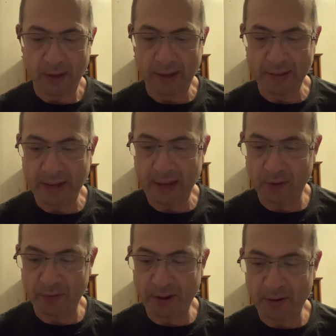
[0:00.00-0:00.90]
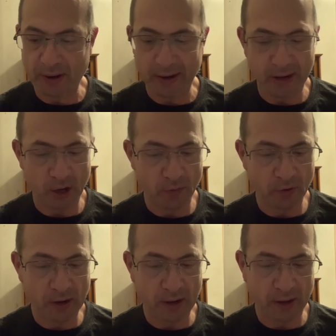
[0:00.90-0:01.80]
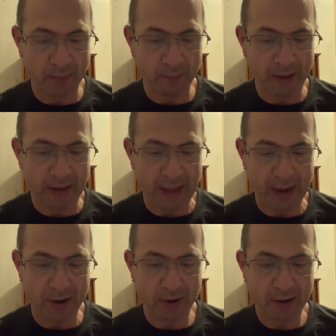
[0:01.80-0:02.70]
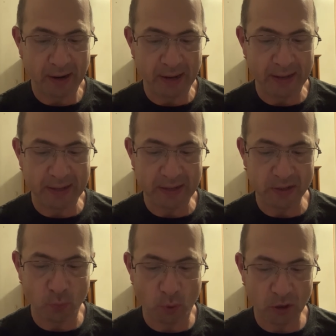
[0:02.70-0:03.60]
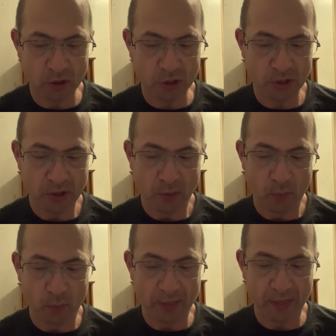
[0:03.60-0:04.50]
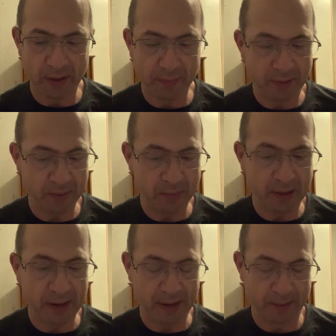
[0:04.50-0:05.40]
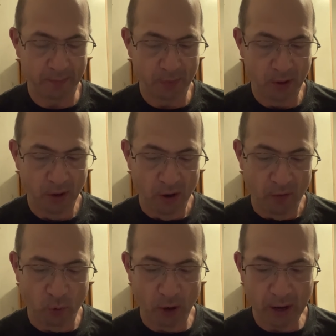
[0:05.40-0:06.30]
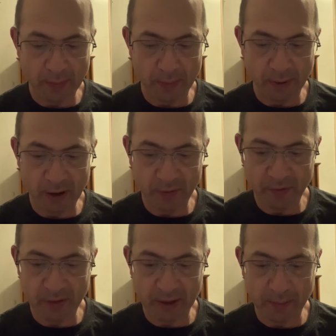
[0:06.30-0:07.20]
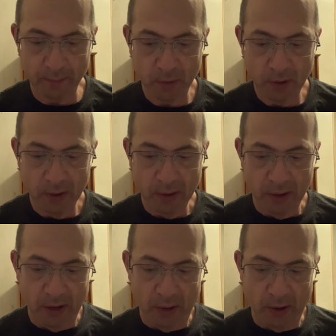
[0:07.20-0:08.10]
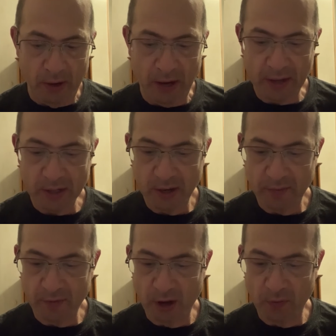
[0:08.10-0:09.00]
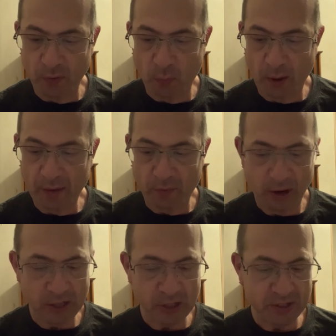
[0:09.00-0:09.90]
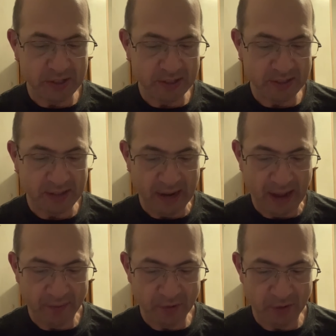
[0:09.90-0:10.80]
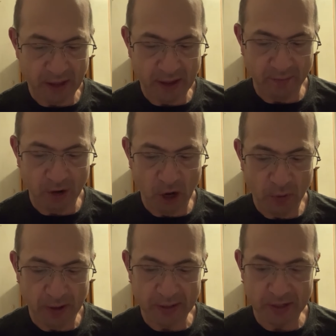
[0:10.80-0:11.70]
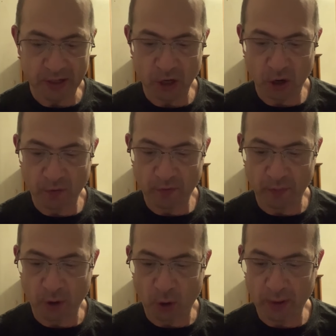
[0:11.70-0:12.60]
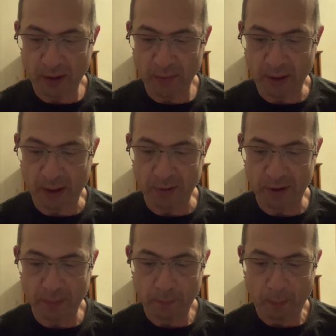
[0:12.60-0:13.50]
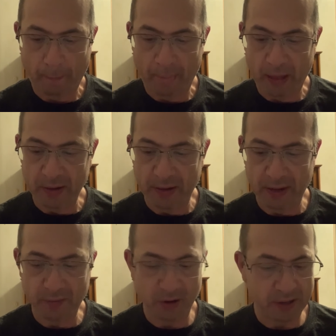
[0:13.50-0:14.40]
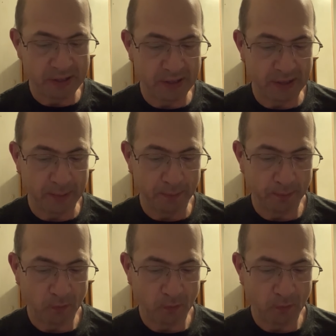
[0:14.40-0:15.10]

entangled therein and overcome, the latter end is worse with them than the beginning. For it had been better for them not to have known the way of righteousness than after they have known it to turn from the holy commandment delivered unto them.